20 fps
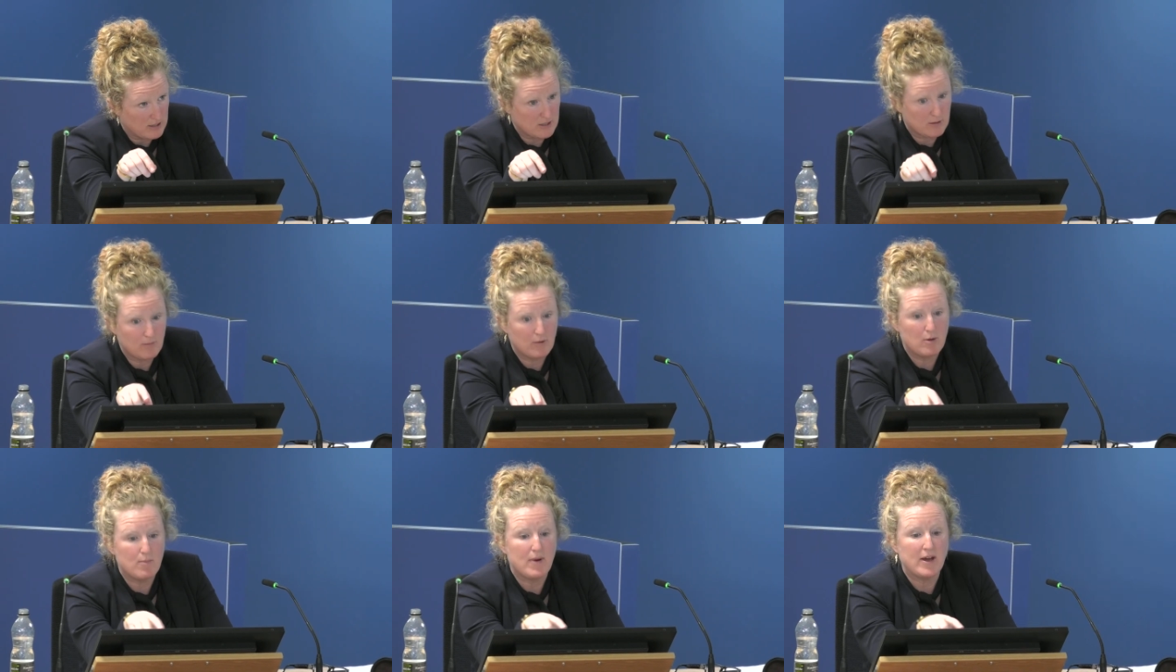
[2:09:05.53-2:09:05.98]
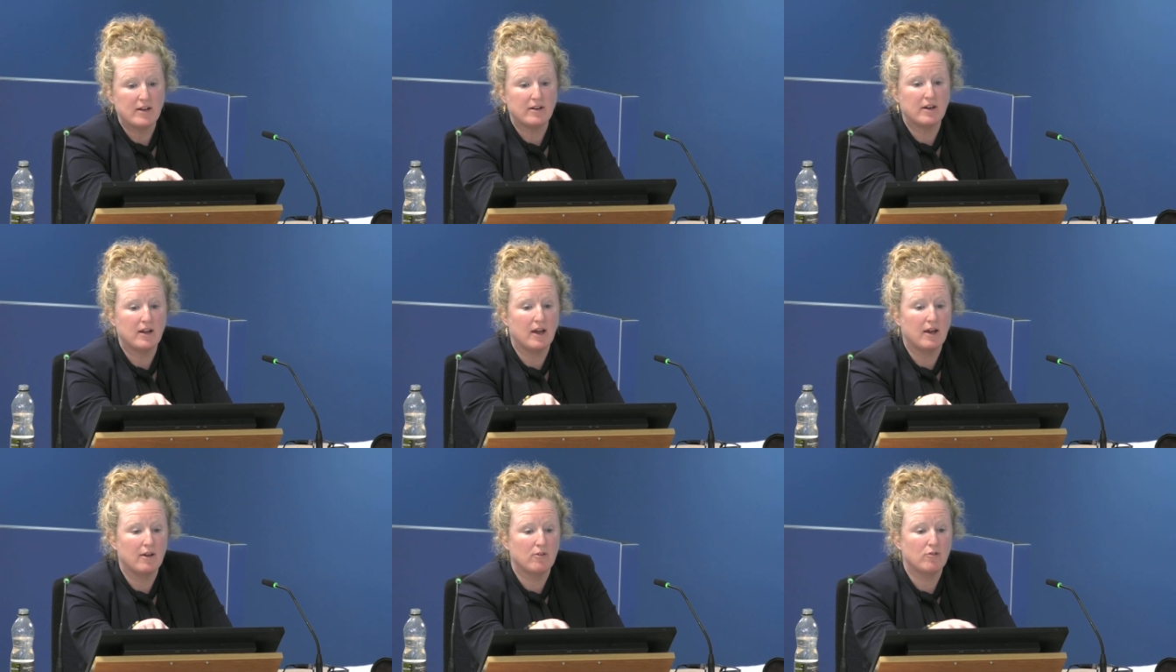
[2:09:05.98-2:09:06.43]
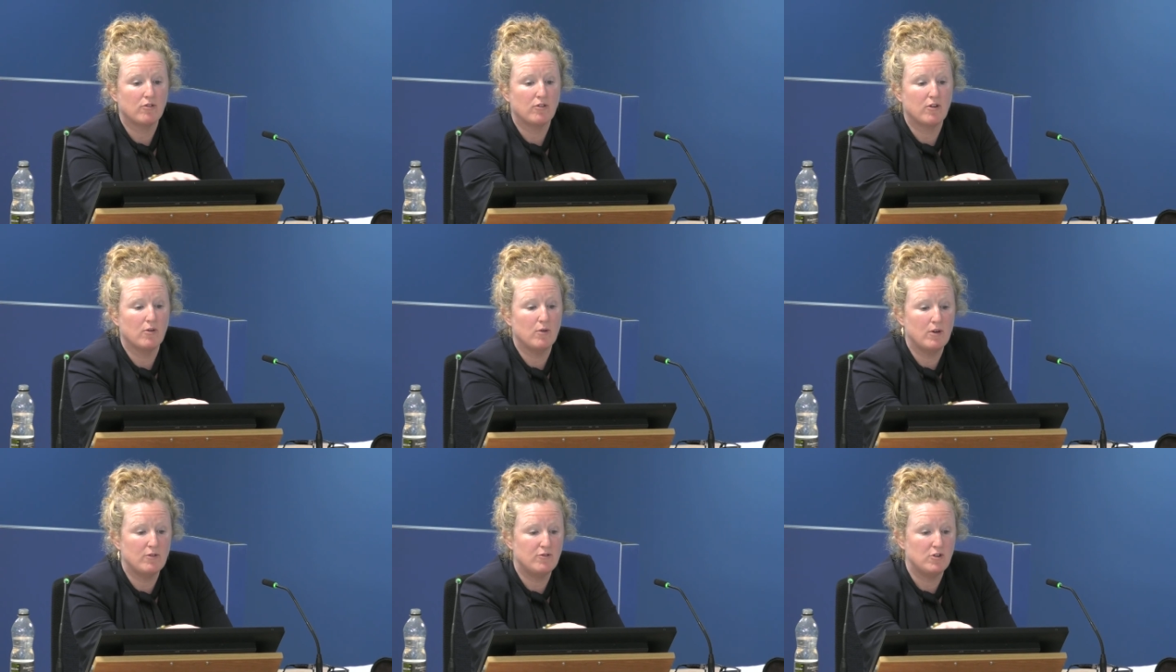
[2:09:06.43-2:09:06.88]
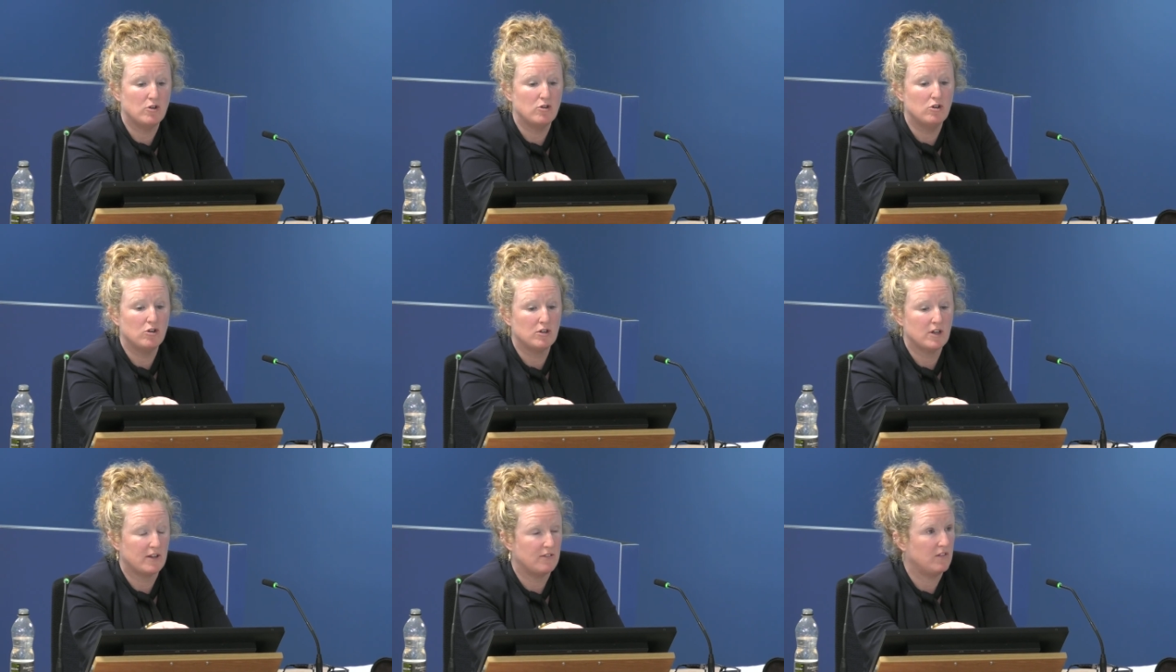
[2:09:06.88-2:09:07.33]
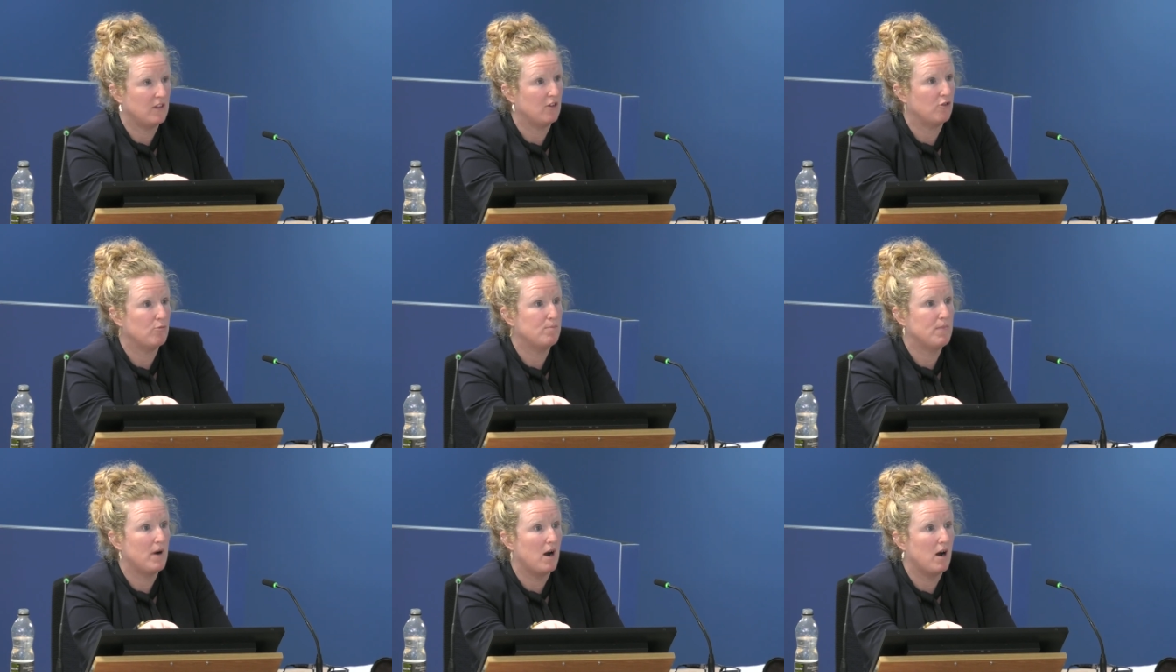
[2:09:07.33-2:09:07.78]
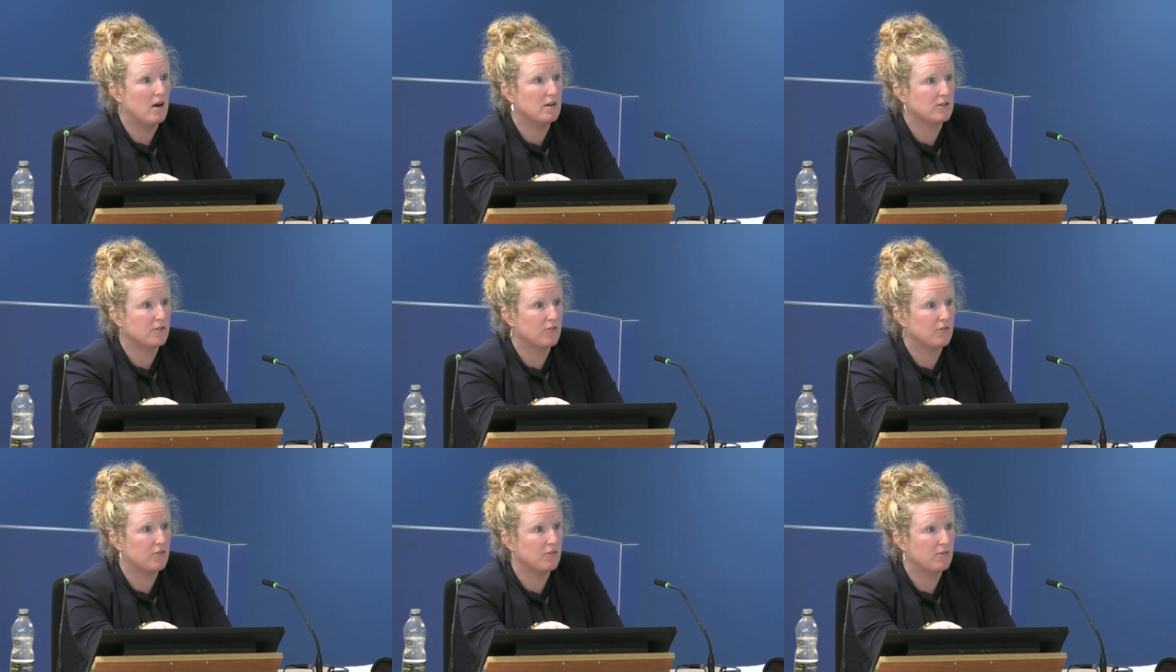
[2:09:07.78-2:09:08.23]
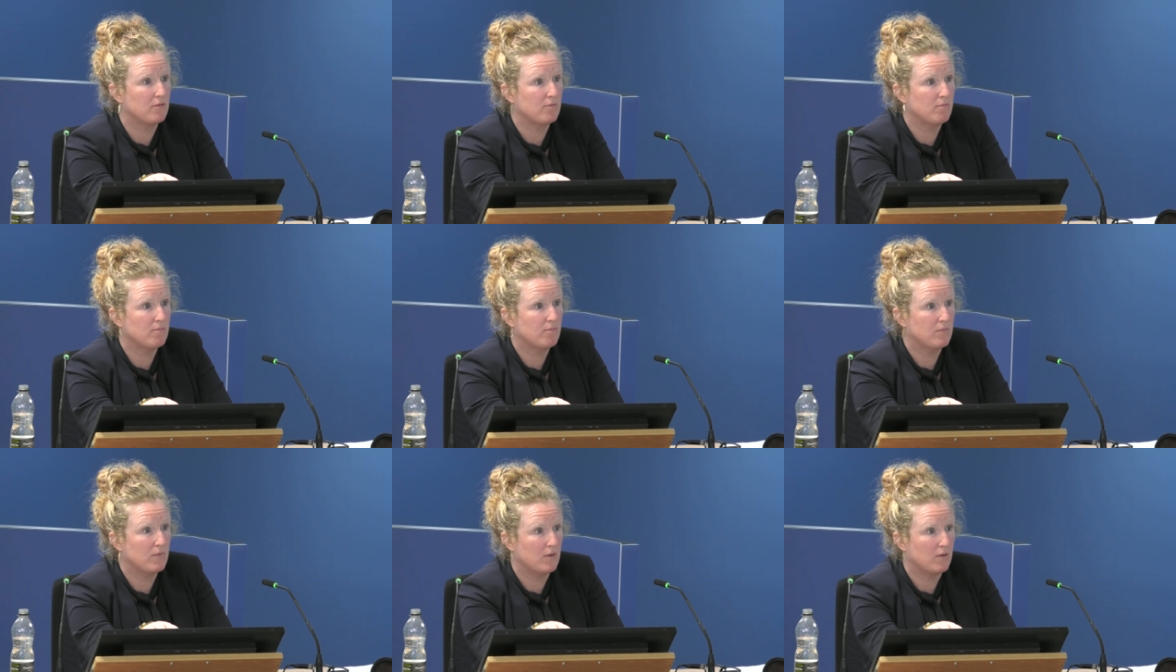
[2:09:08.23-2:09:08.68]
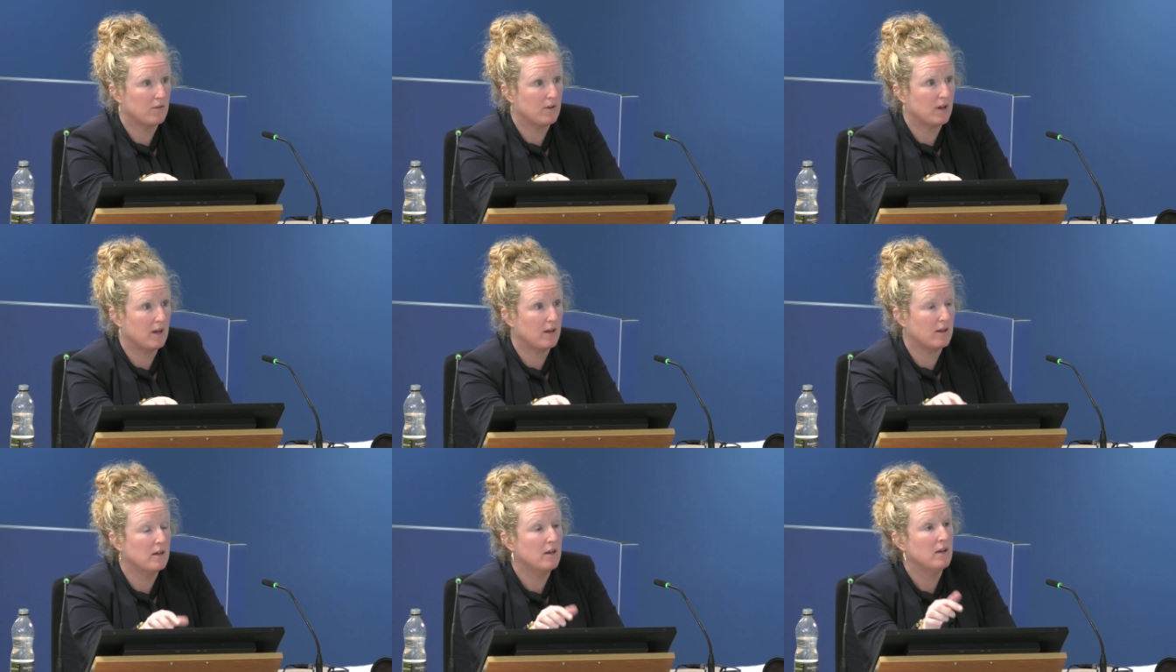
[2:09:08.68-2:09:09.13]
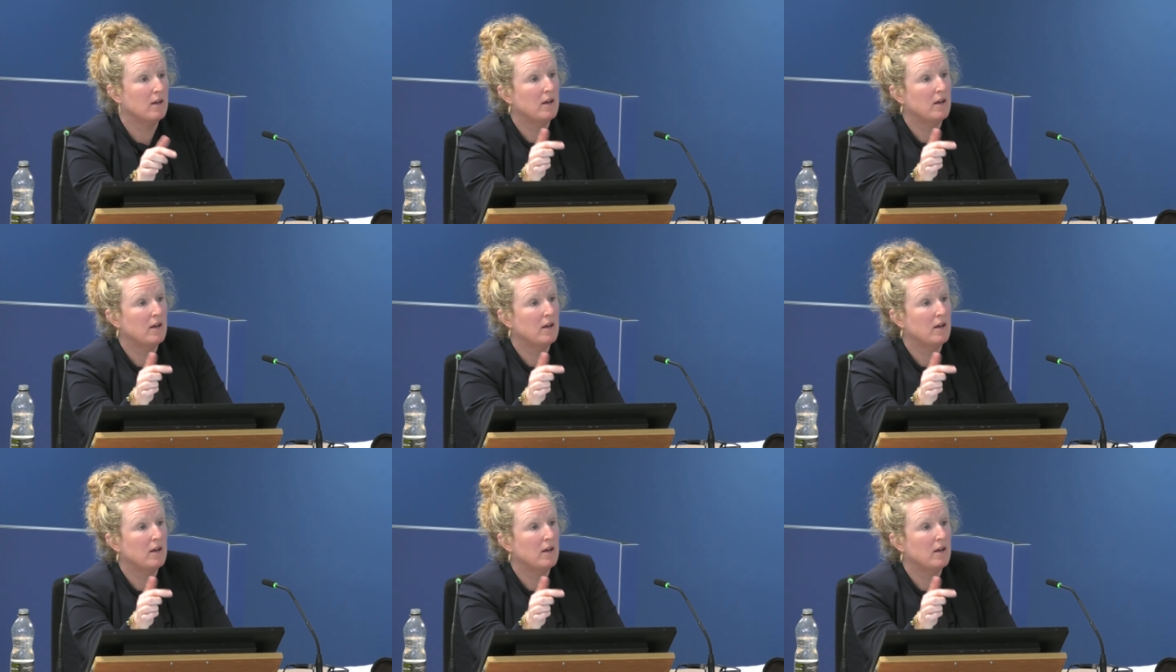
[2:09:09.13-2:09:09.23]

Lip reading: me about now. So if you look at this box, okay,